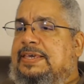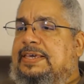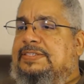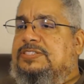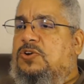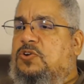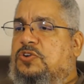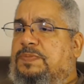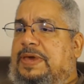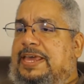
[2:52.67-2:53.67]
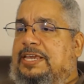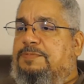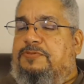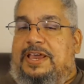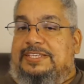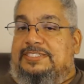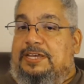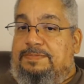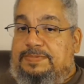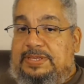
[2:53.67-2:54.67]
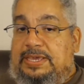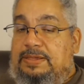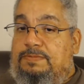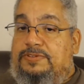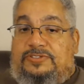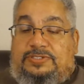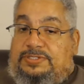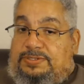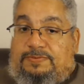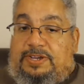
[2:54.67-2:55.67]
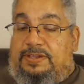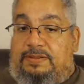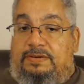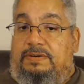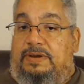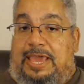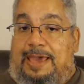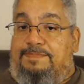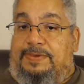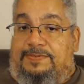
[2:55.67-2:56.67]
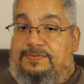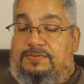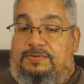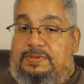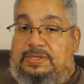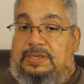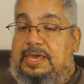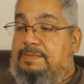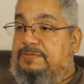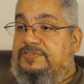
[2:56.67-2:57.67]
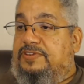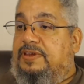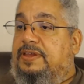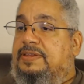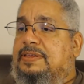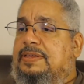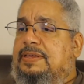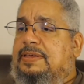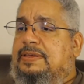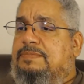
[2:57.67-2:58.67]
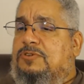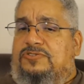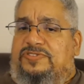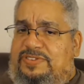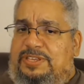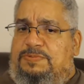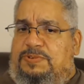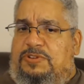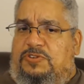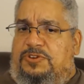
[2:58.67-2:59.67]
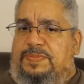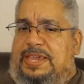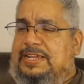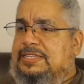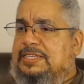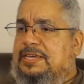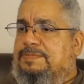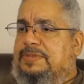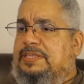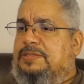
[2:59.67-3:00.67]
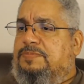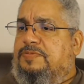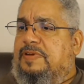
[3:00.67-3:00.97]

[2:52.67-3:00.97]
It's automatic price update, which is a regular API for the Amazon. Most of them will automatically update the